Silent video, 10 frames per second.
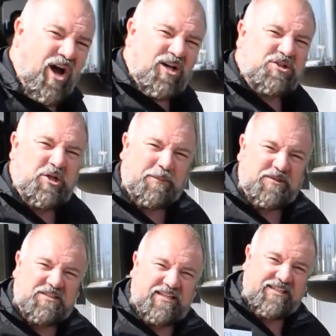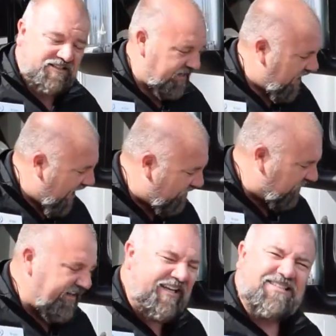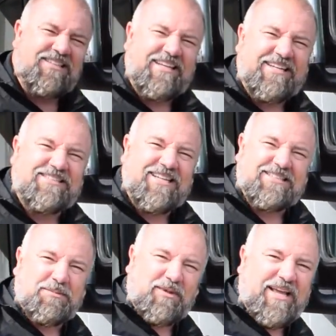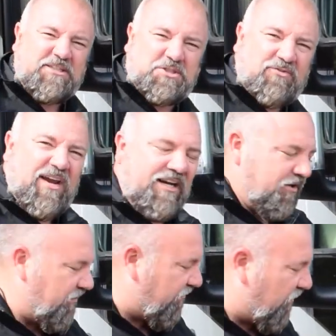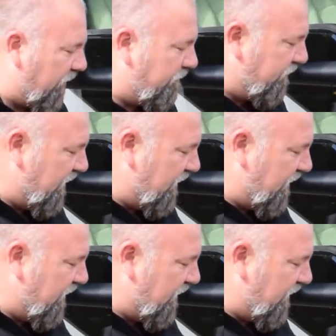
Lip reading: all Super Cs have an easily accessible engine right here in the front.